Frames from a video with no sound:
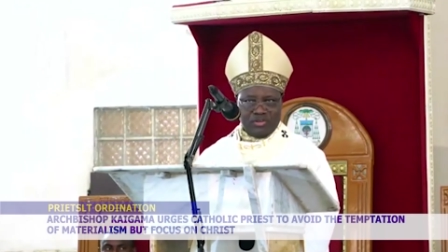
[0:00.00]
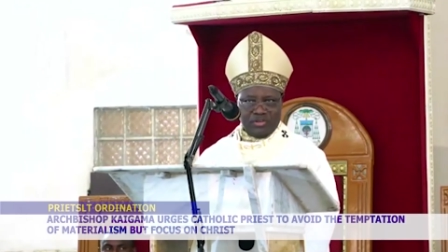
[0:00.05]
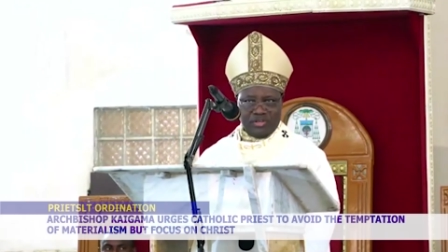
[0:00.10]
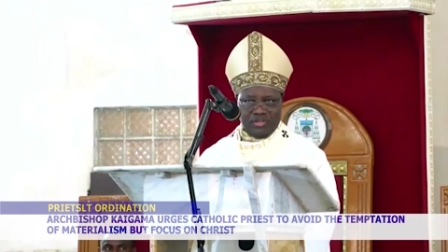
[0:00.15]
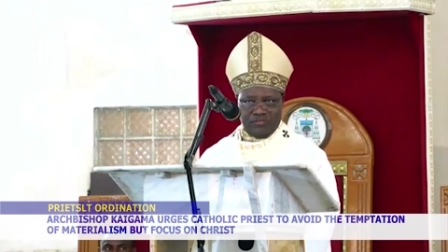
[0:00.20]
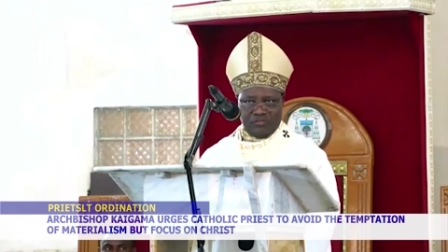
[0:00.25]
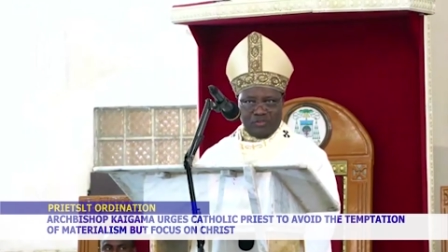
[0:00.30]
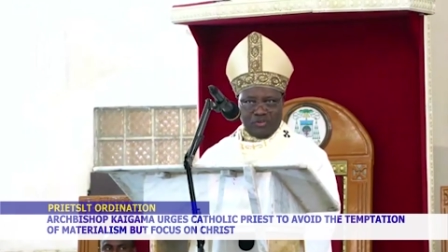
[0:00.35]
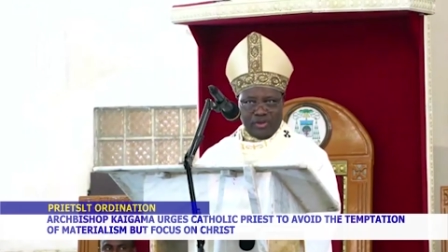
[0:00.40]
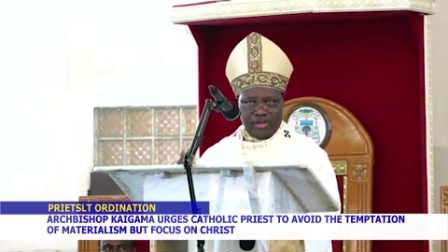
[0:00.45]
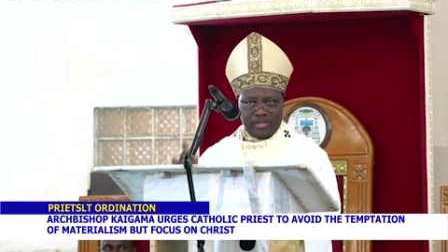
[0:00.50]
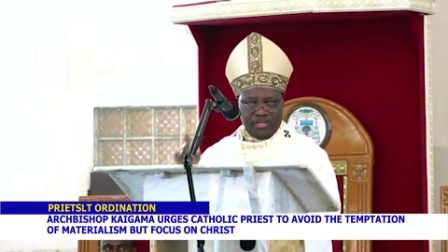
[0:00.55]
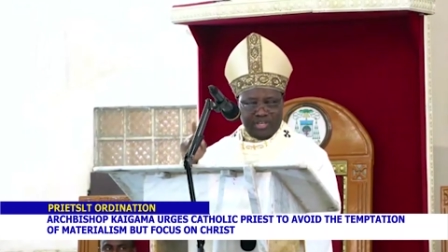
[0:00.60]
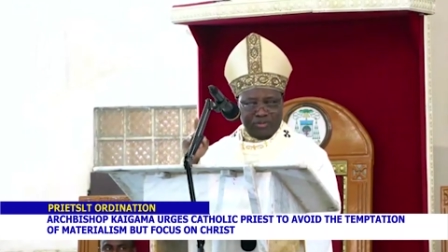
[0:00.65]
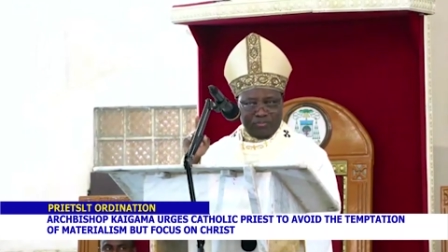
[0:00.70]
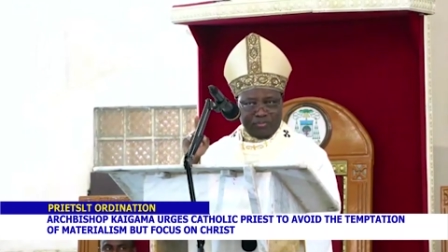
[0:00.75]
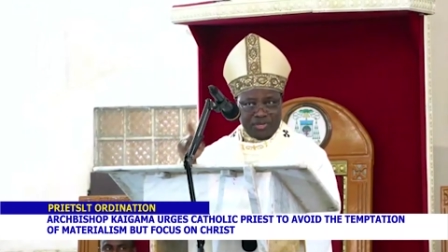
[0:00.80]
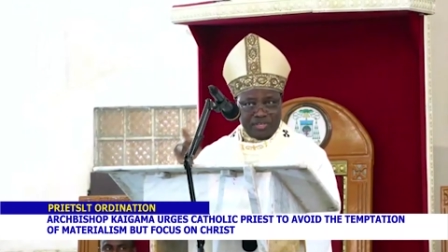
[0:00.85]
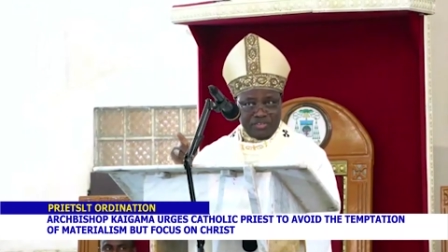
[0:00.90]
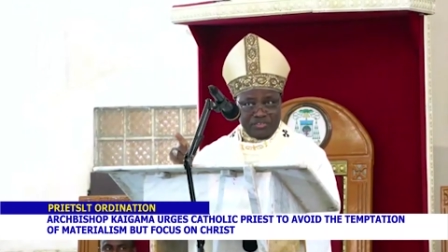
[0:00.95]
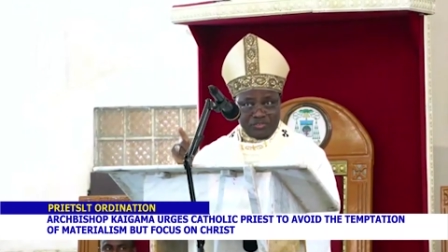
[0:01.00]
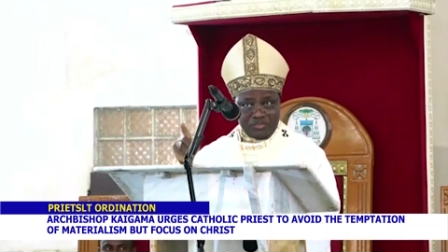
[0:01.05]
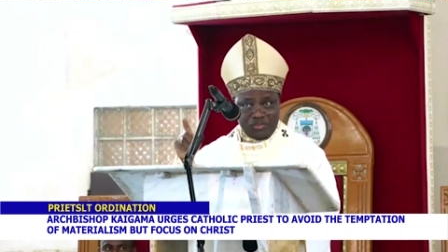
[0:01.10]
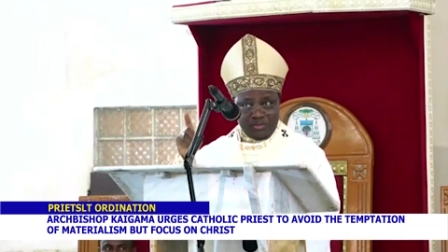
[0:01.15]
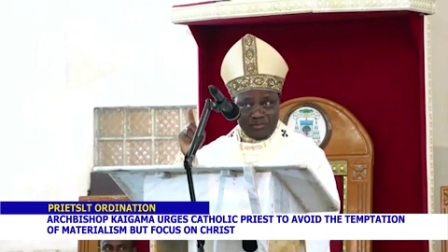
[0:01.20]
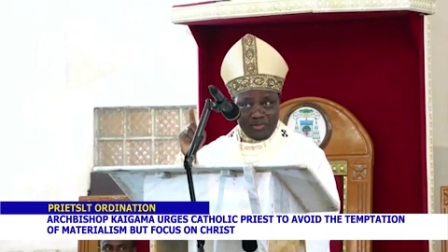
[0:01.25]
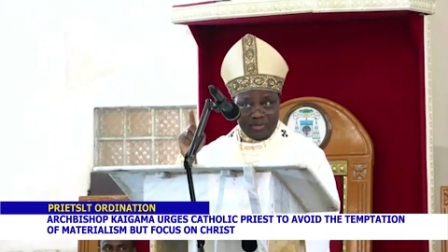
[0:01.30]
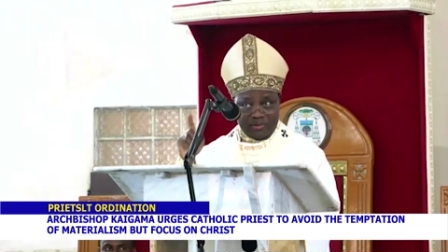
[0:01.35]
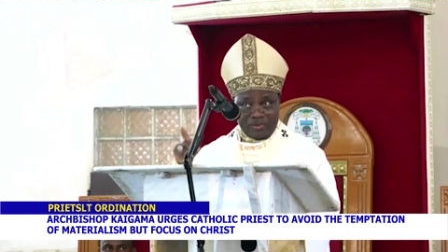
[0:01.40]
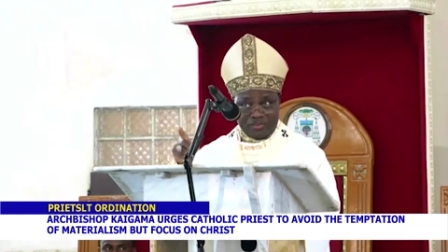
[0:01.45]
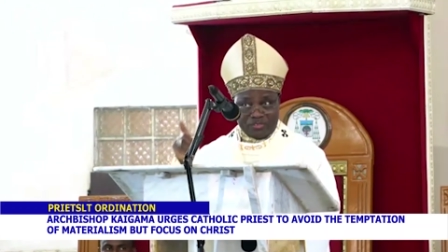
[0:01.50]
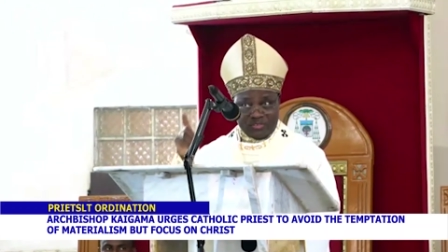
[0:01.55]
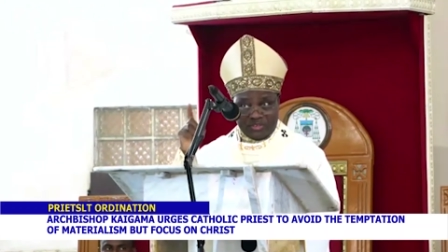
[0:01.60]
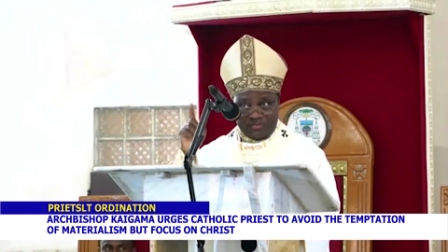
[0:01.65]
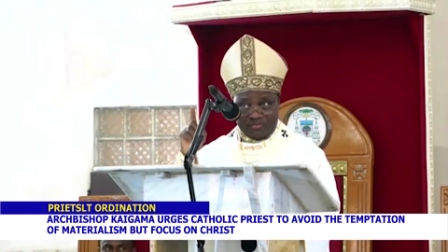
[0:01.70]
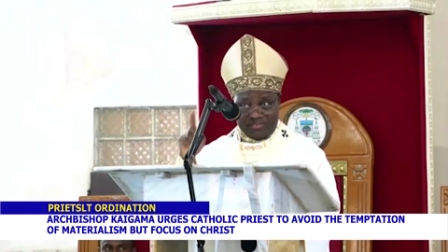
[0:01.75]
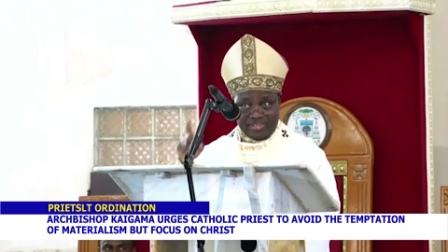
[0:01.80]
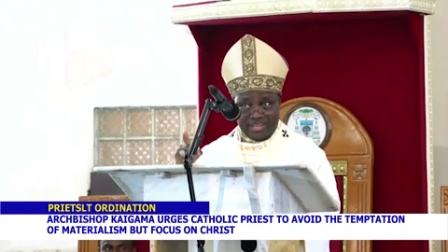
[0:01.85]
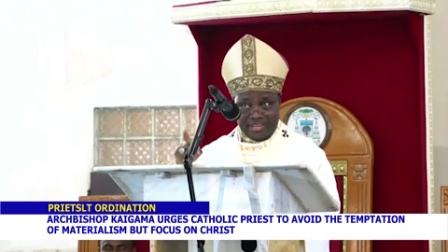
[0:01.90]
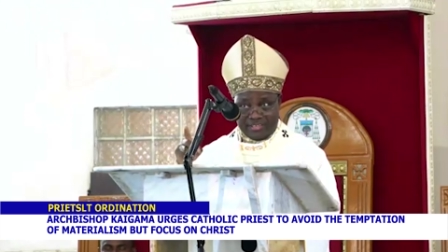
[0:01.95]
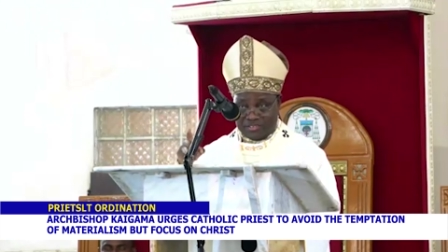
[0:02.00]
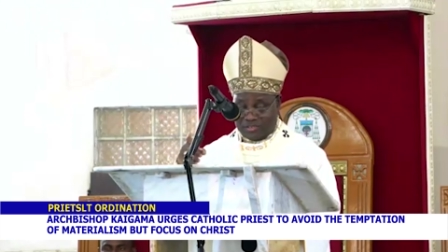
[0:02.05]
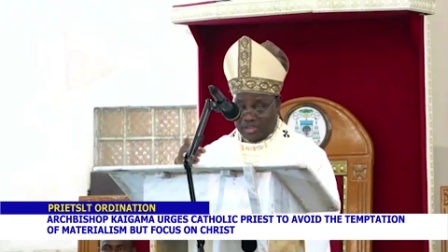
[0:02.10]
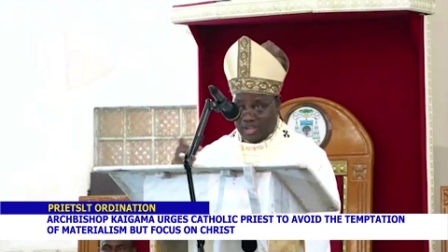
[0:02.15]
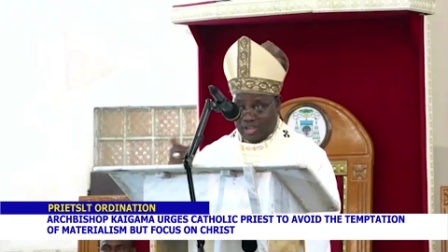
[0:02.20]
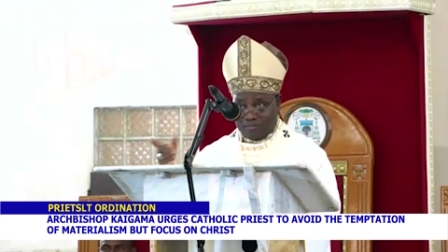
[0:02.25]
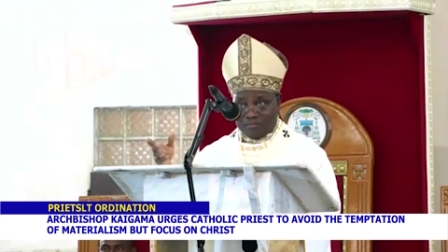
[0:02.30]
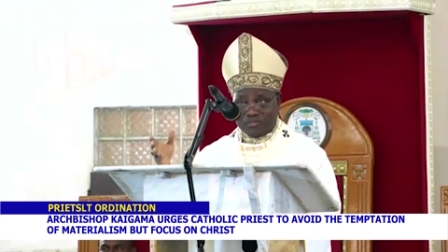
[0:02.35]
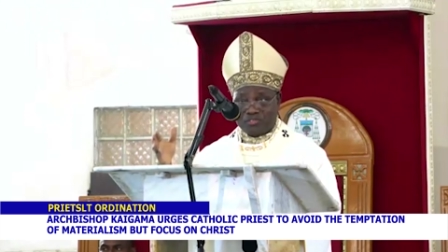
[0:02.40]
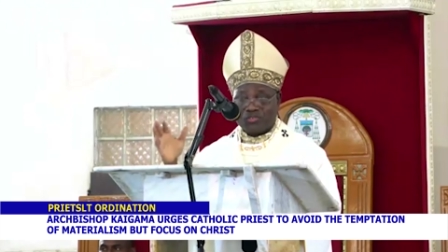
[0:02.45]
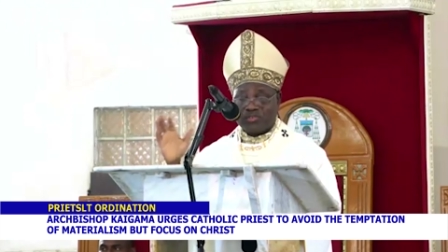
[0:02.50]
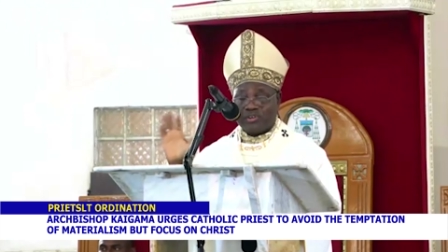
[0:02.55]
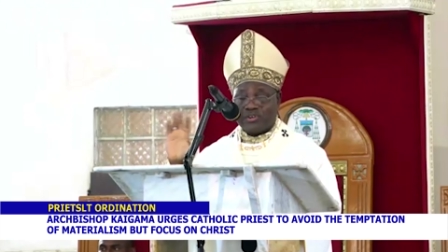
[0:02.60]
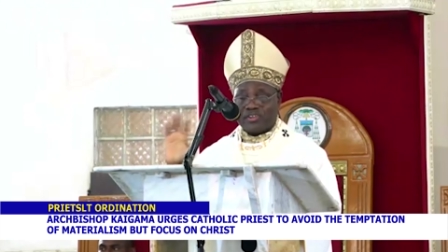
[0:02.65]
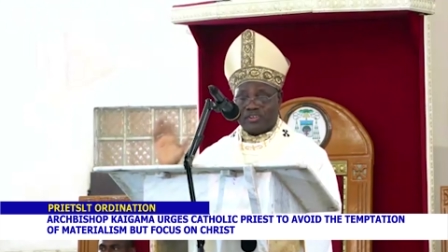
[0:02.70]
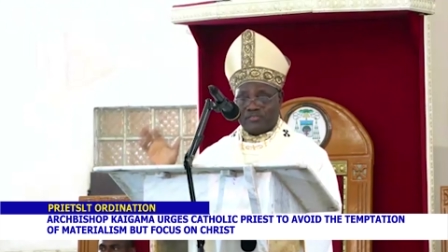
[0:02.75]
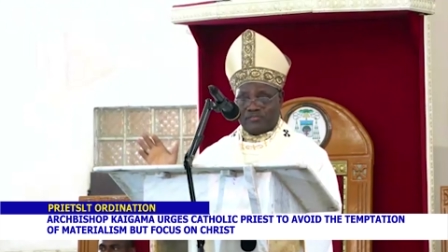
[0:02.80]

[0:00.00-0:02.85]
If you are in the priesthood because of that, I'm sorry for